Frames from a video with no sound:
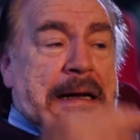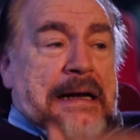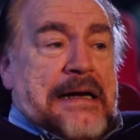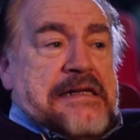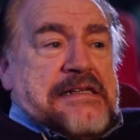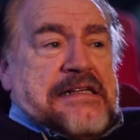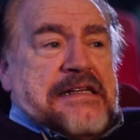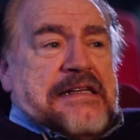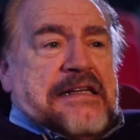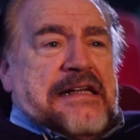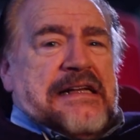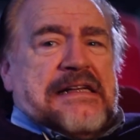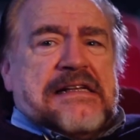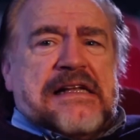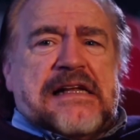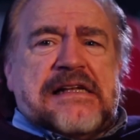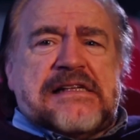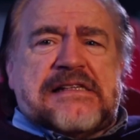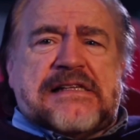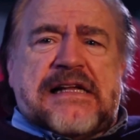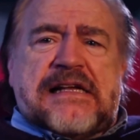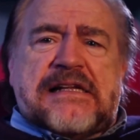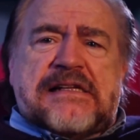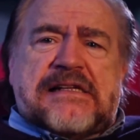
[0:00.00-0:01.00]
And he said
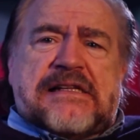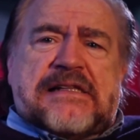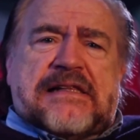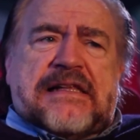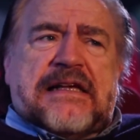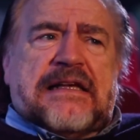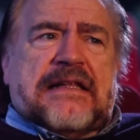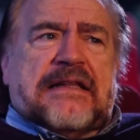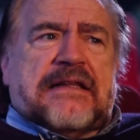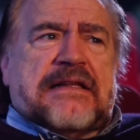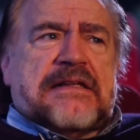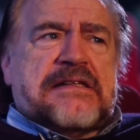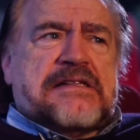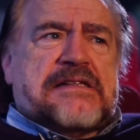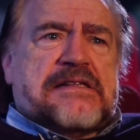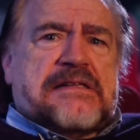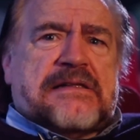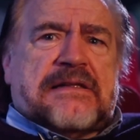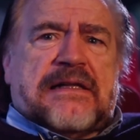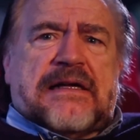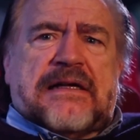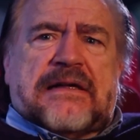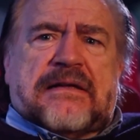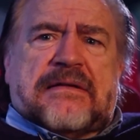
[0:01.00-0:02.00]
it's that thing
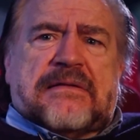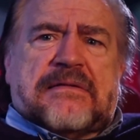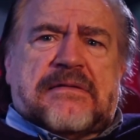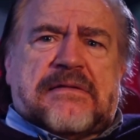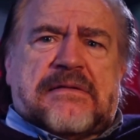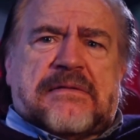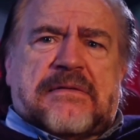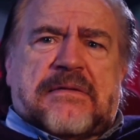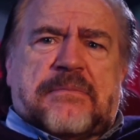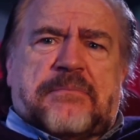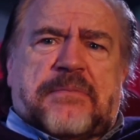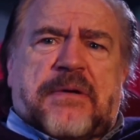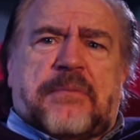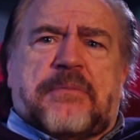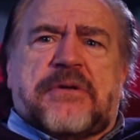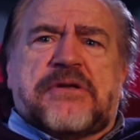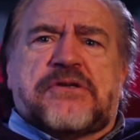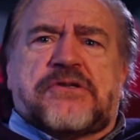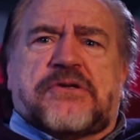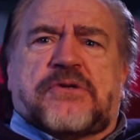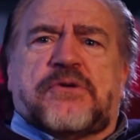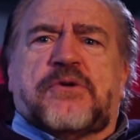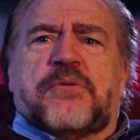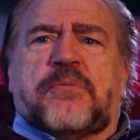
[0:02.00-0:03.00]
that's like the
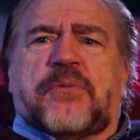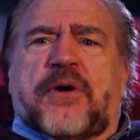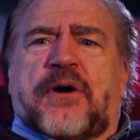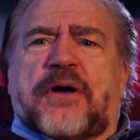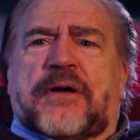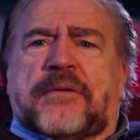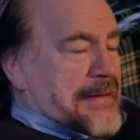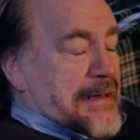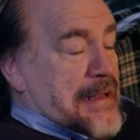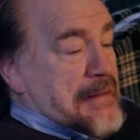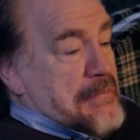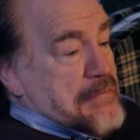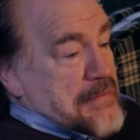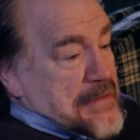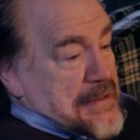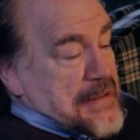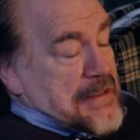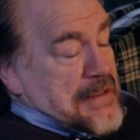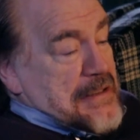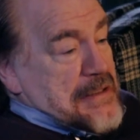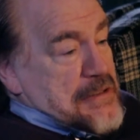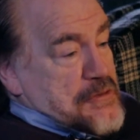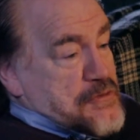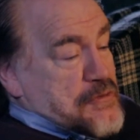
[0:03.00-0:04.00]
public schoolboy. And I
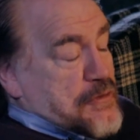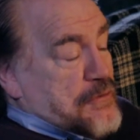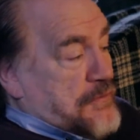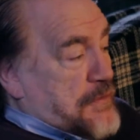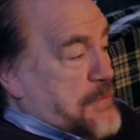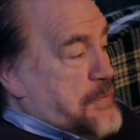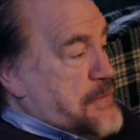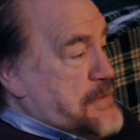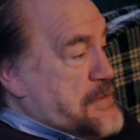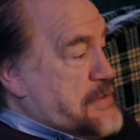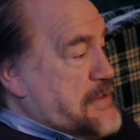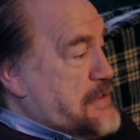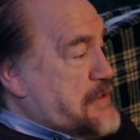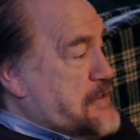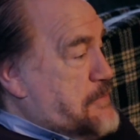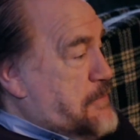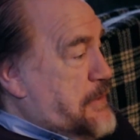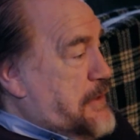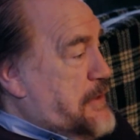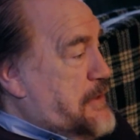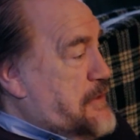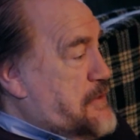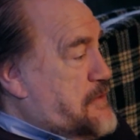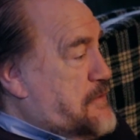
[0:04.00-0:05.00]
think he took from his
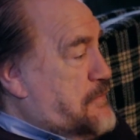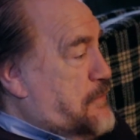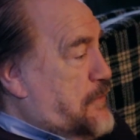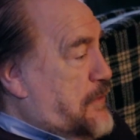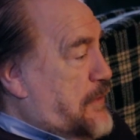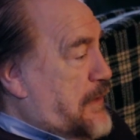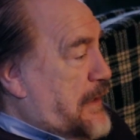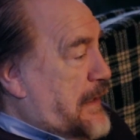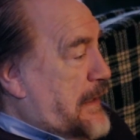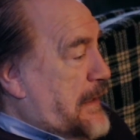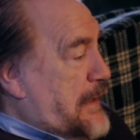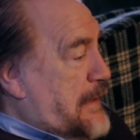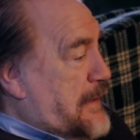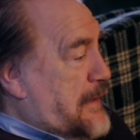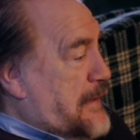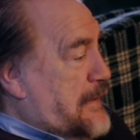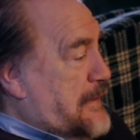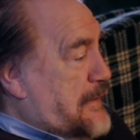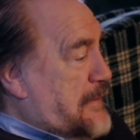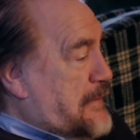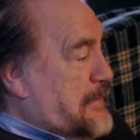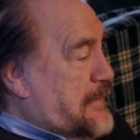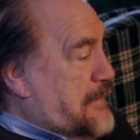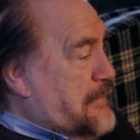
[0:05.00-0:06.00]
experience of working in
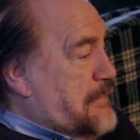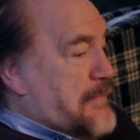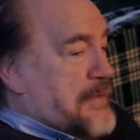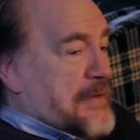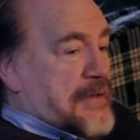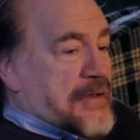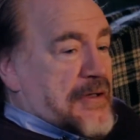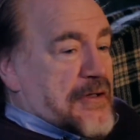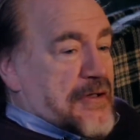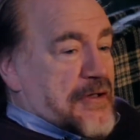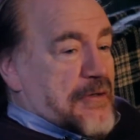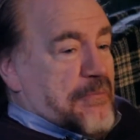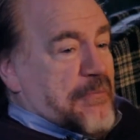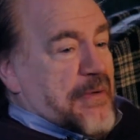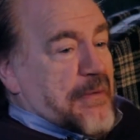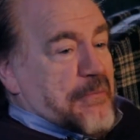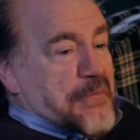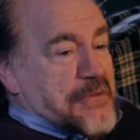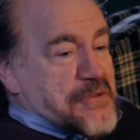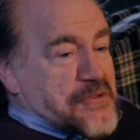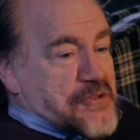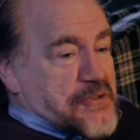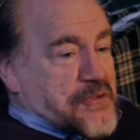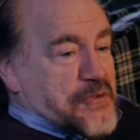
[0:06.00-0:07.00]
England and the
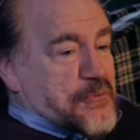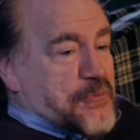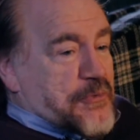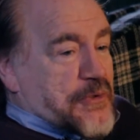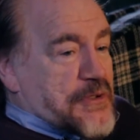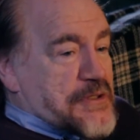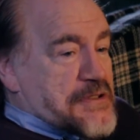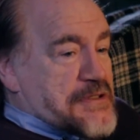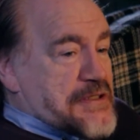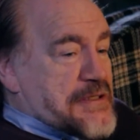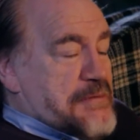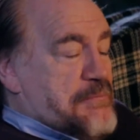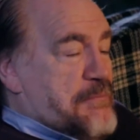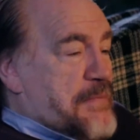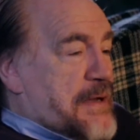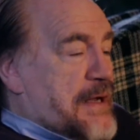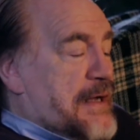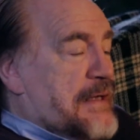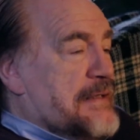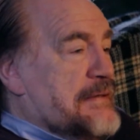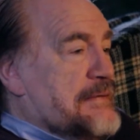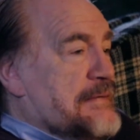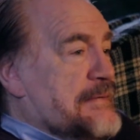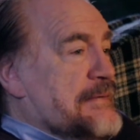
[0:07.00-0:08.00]
public schoolboys he'd
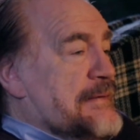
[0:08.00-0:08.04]
met.